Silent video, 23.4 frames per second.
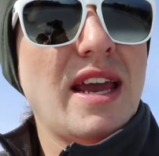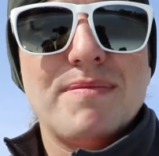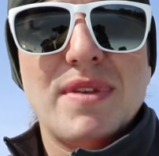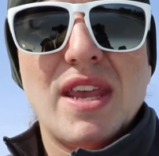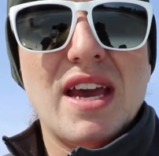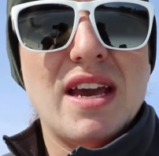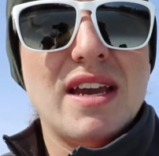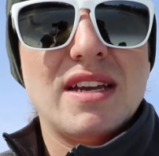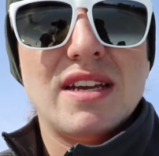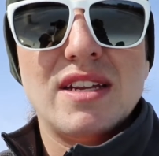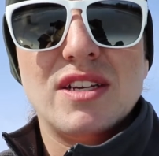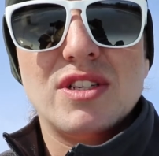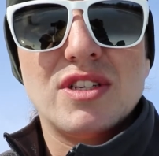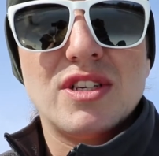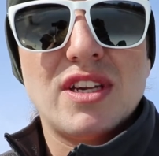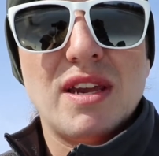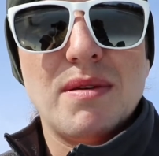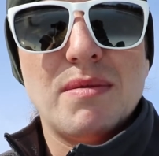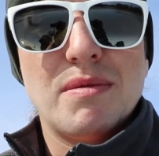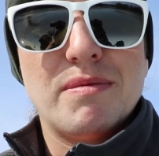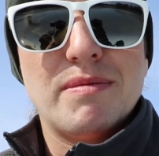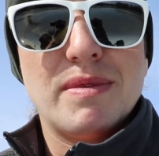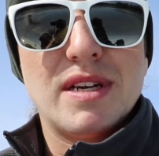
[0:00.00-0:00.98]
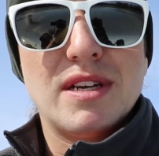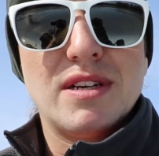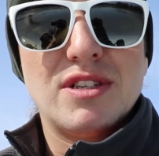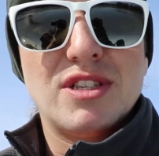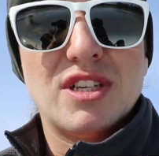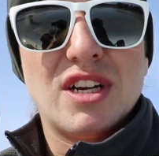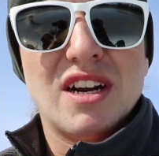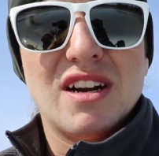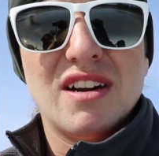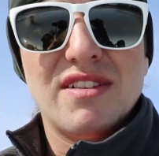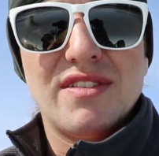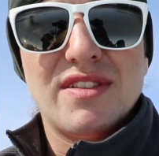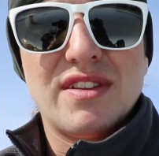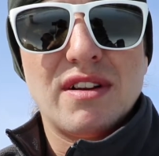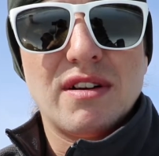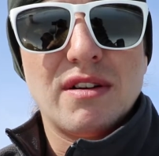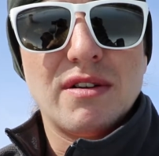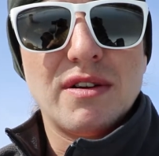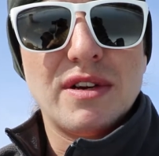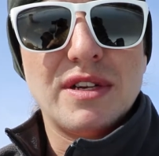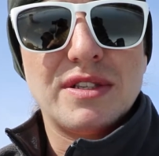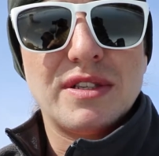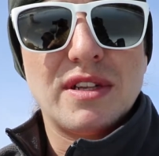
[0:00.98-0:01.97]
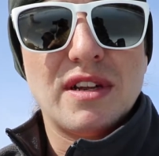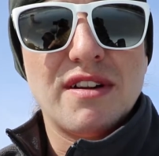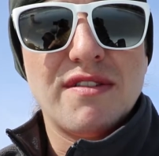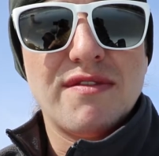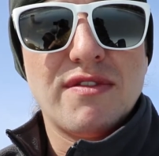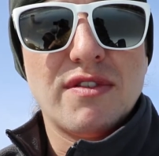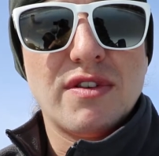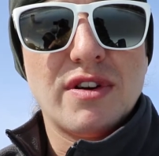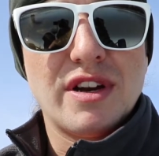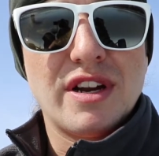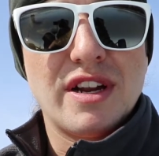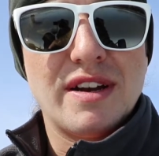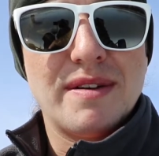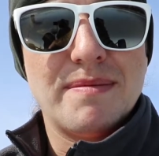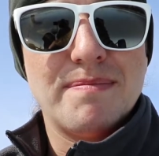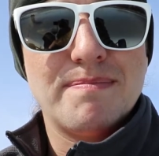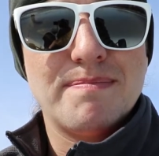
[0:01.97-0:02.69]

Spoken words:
Yeah, you just keep them in a jar and they're always there for you.